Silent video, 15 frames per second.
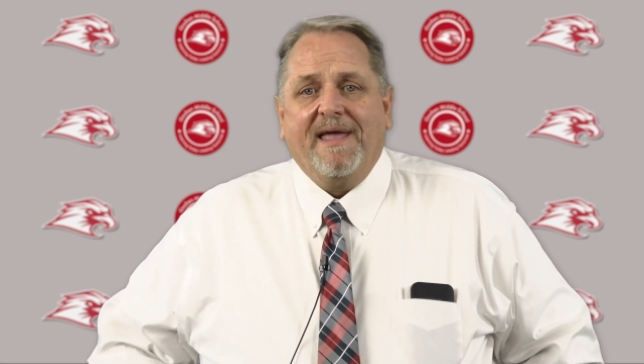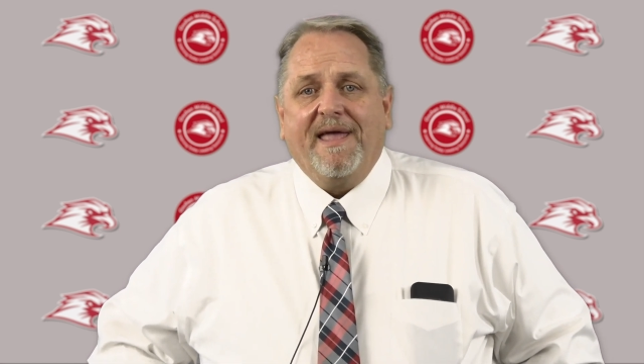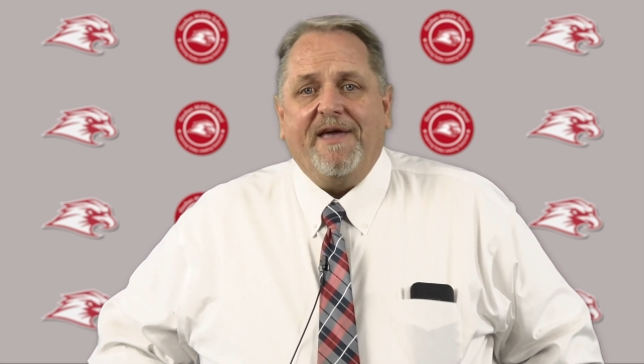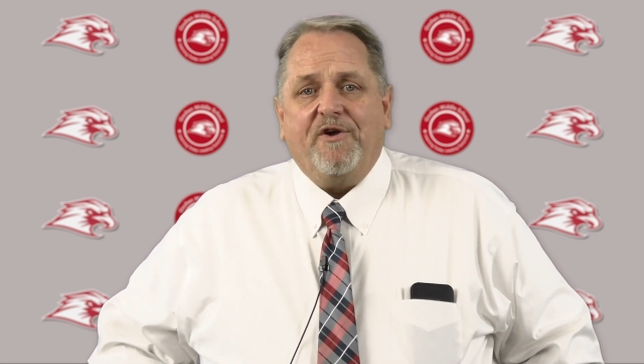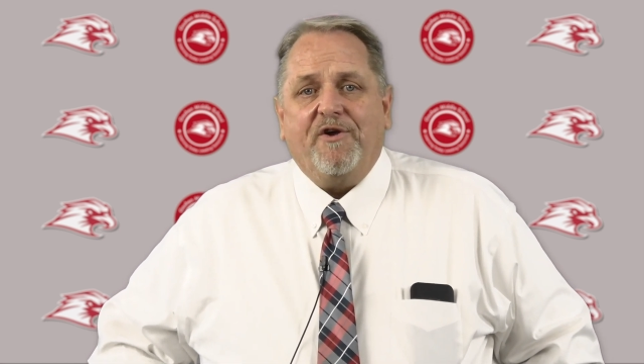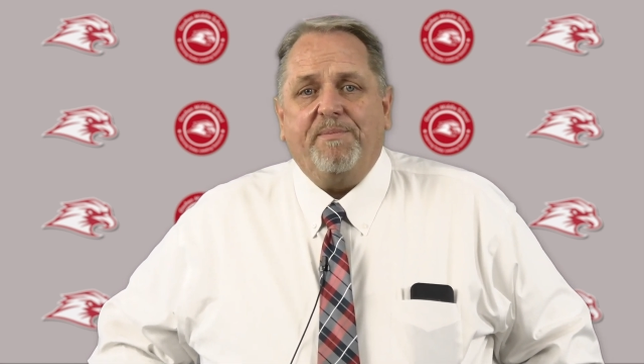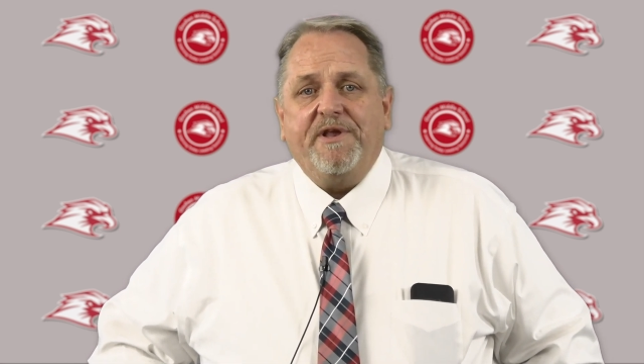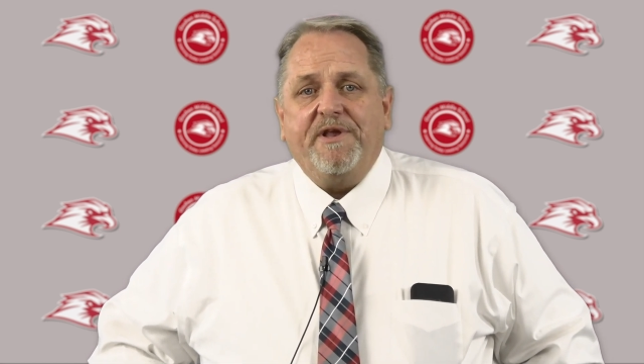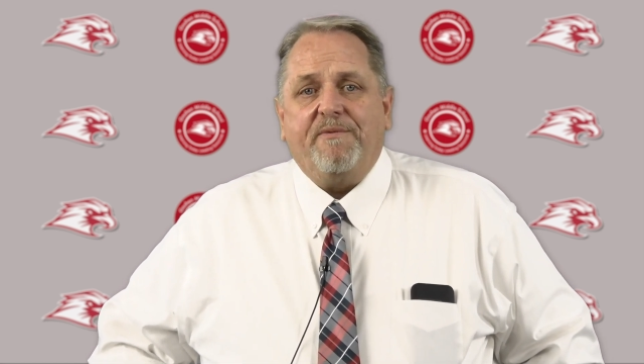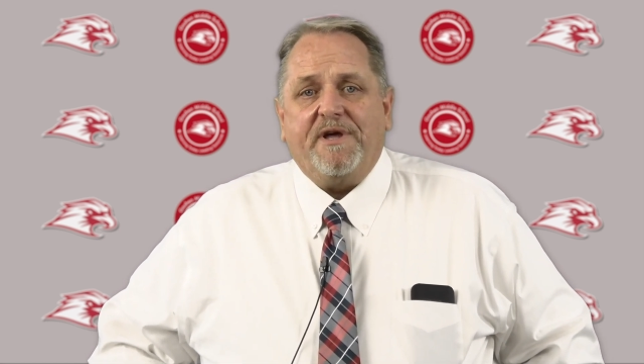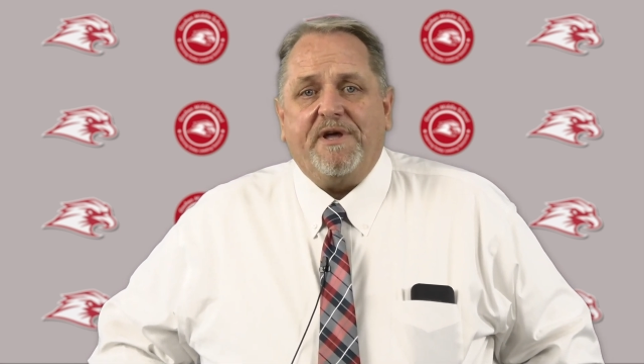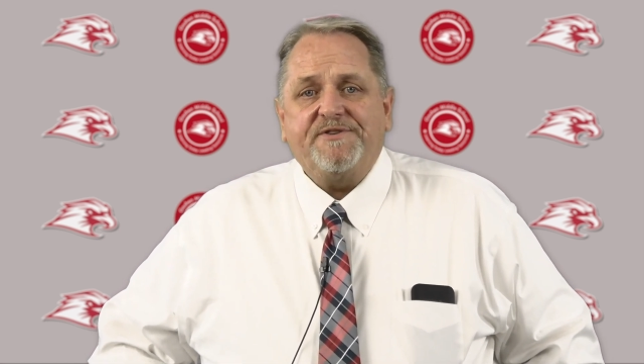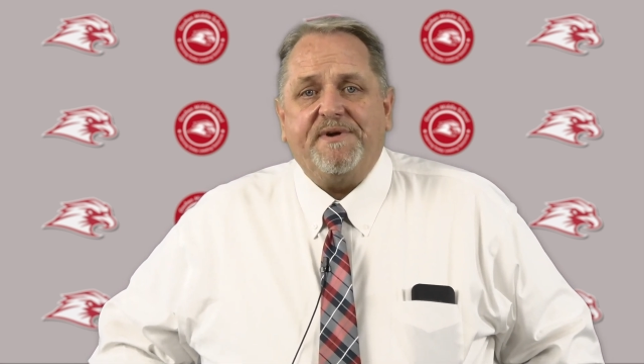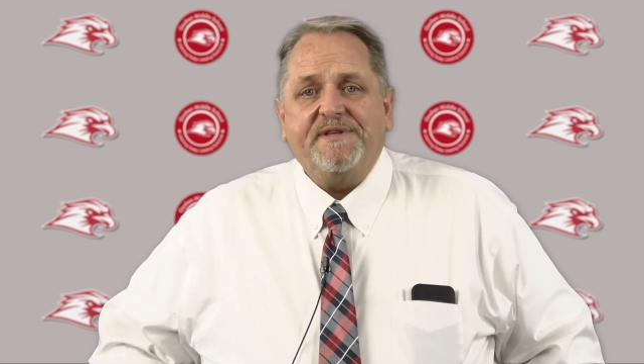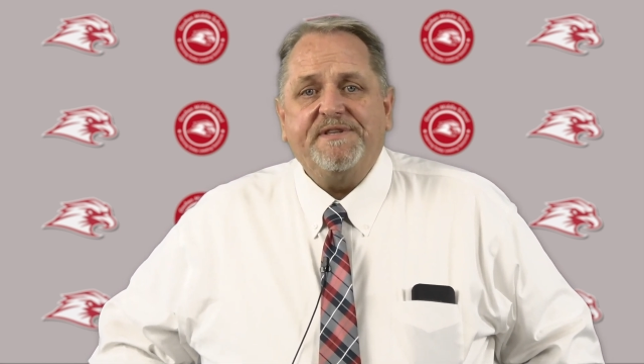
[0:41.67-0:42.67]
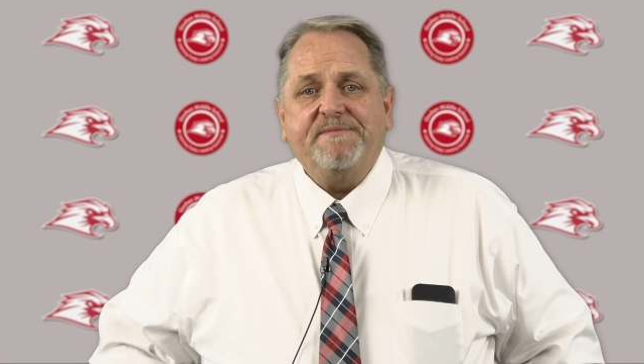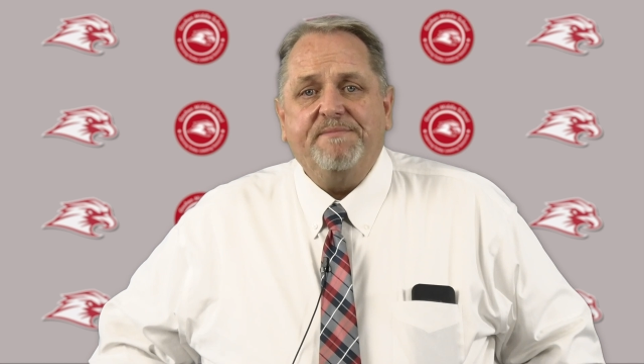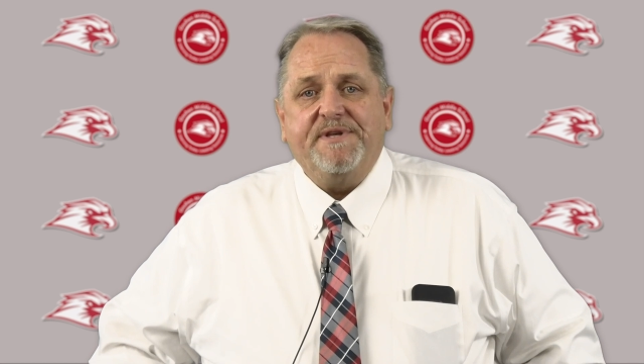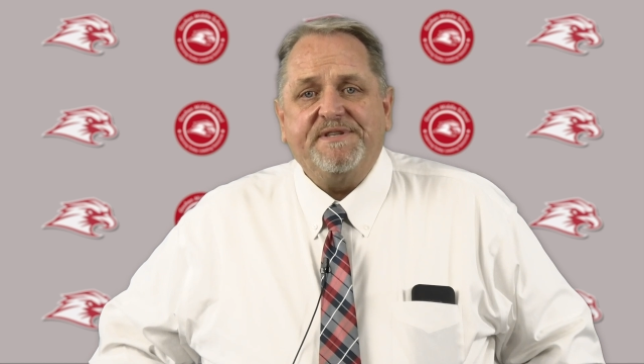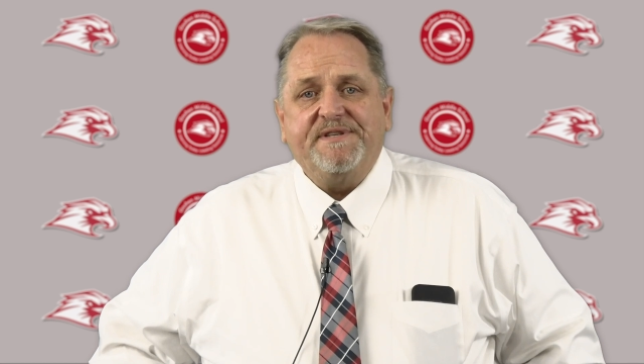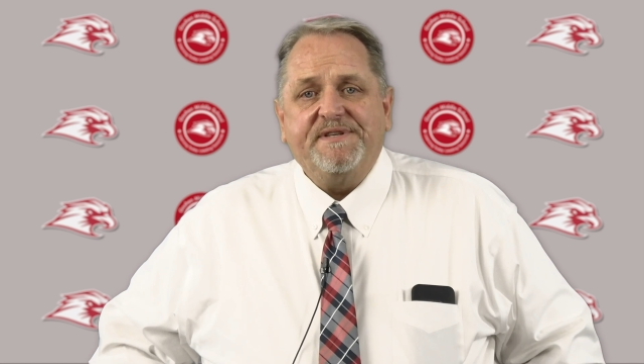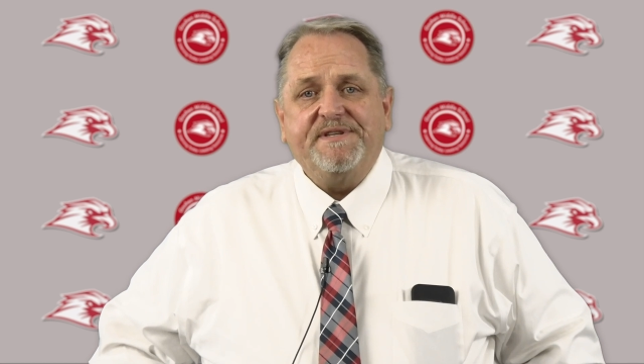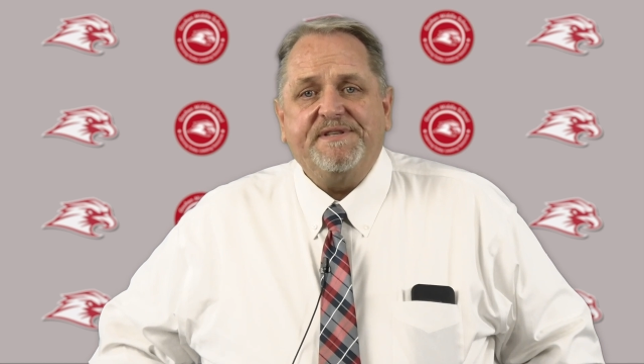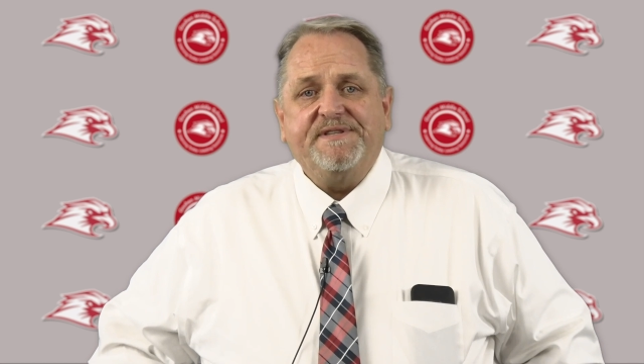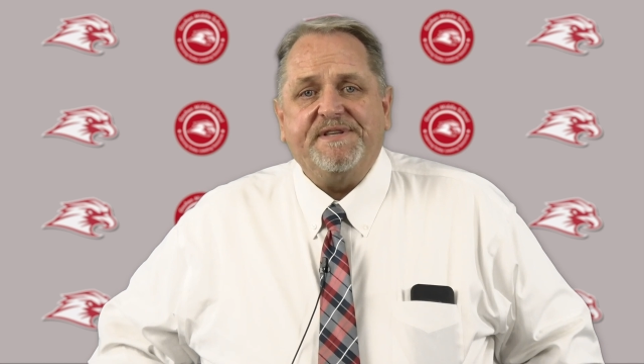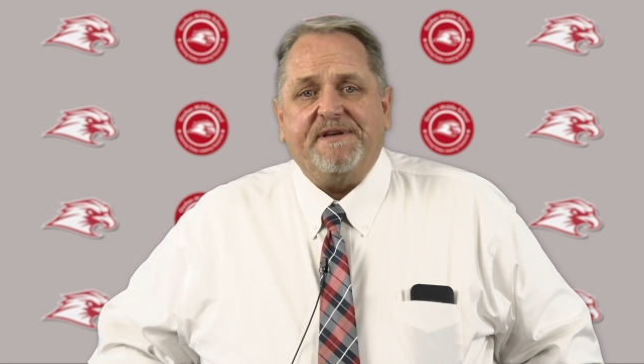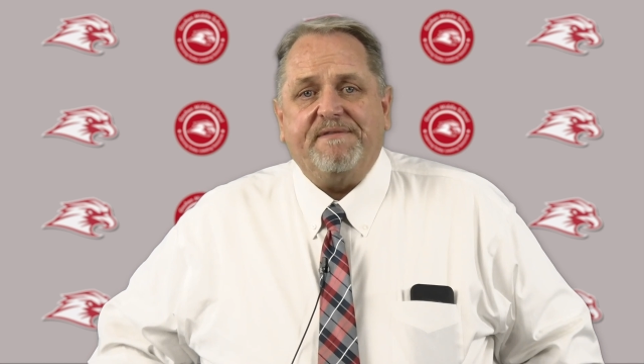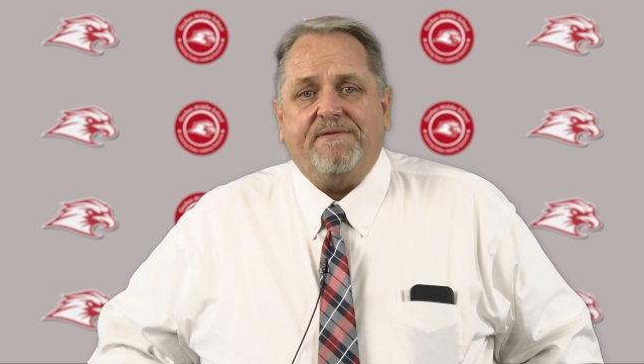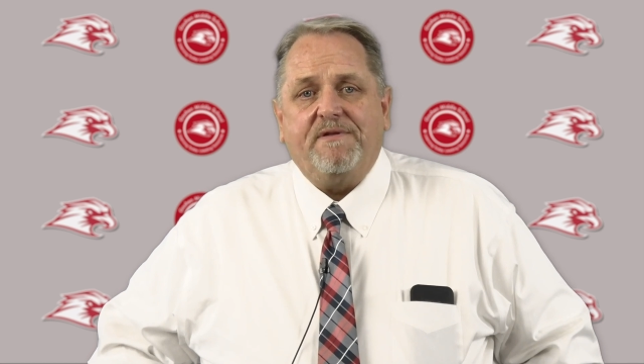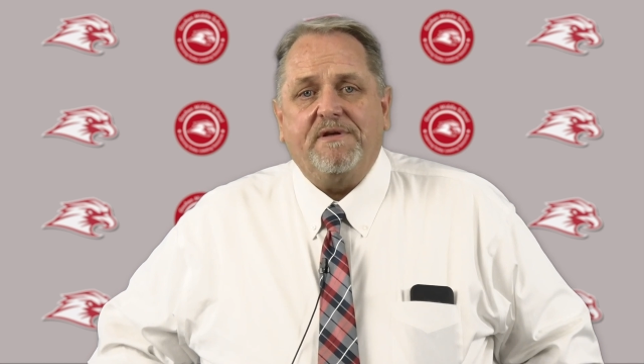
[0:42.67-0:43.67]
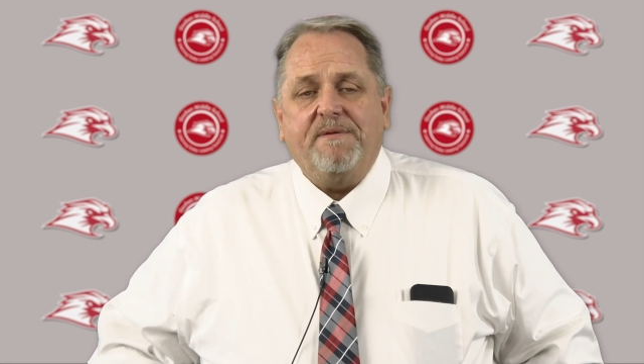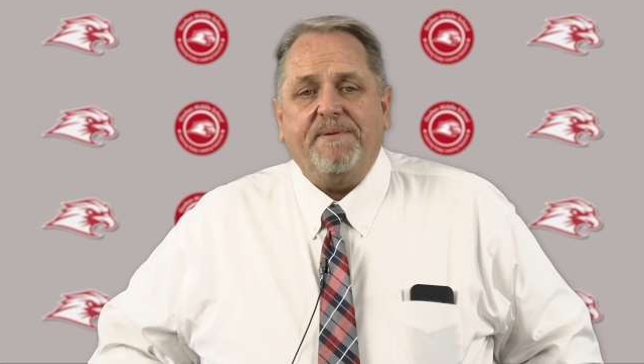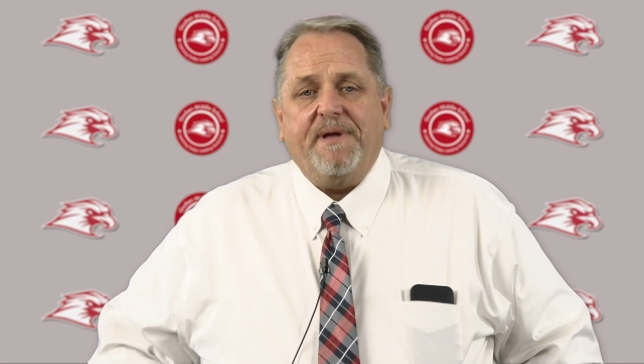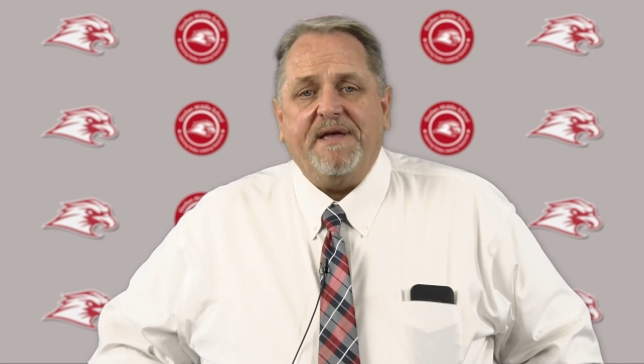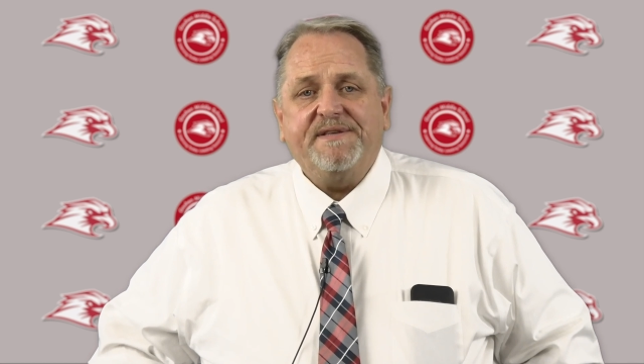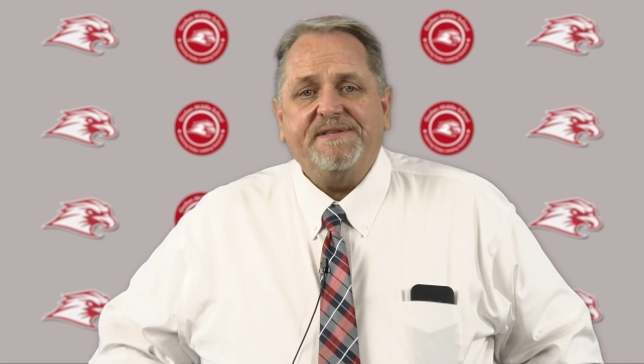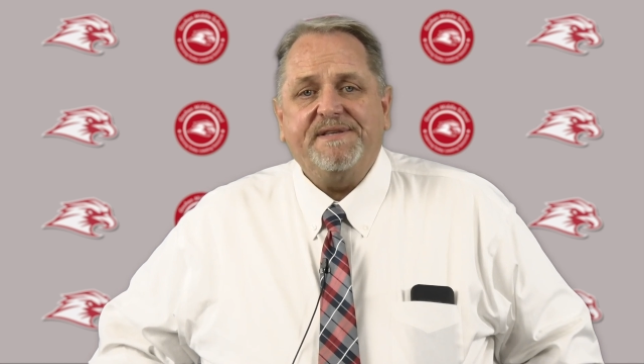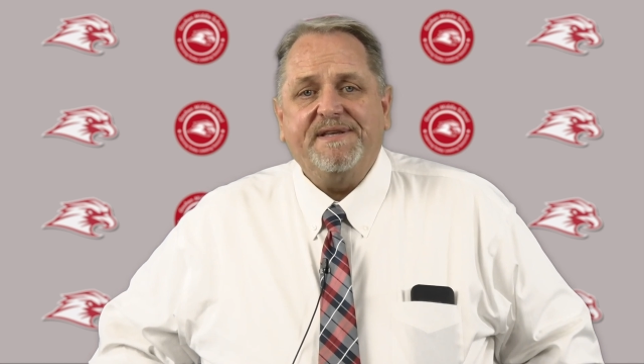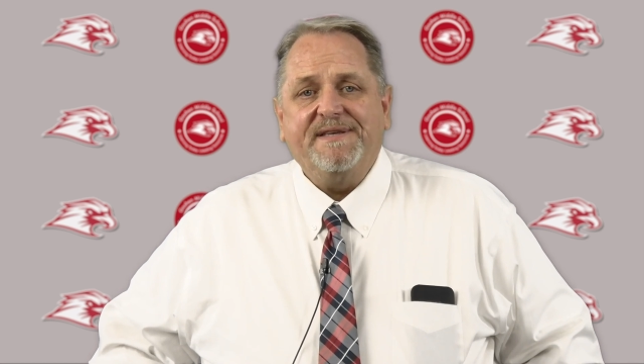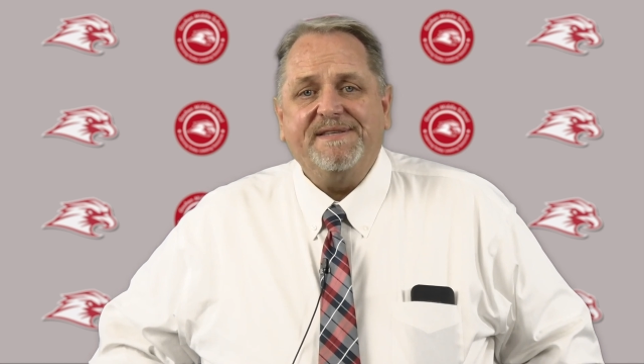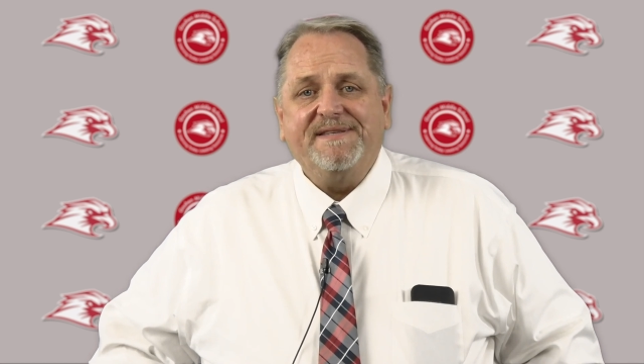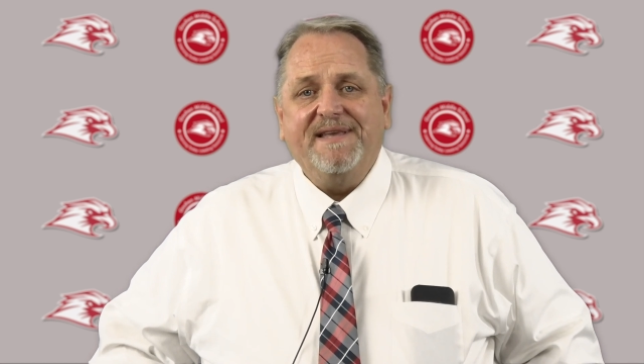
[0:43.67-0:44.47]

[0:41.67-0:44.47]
and opening restaurants and businesses at full capacity is